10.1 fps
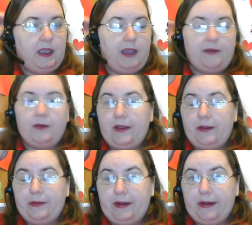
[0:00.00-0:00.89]
After a while,
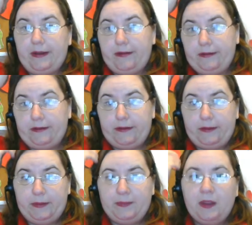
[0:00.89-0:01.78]
you don't care how you look. Look
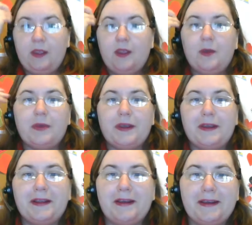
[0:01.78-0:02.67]
at me. But